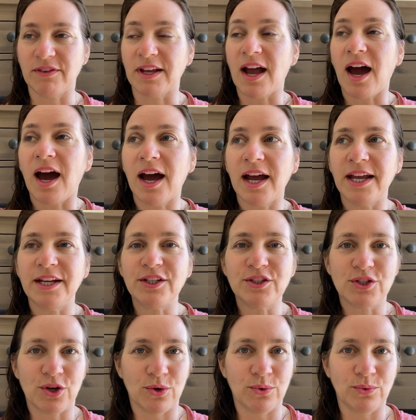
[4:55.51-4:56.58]
Like, I
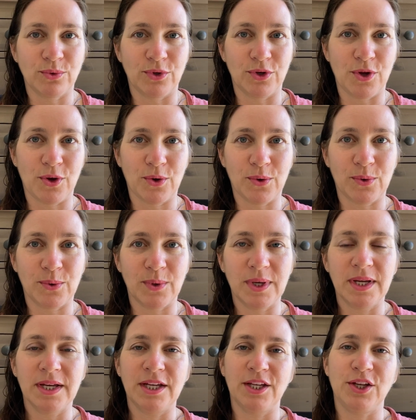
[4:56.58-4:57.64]
don't know,
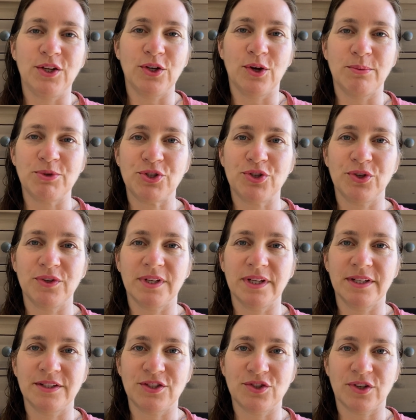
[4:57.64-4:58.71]
I'm sure the
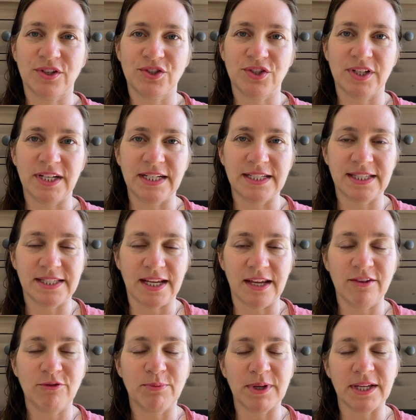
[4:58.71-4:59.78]
construction is
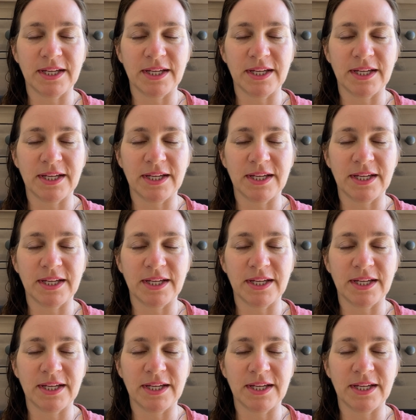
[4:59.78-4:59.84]
safe, but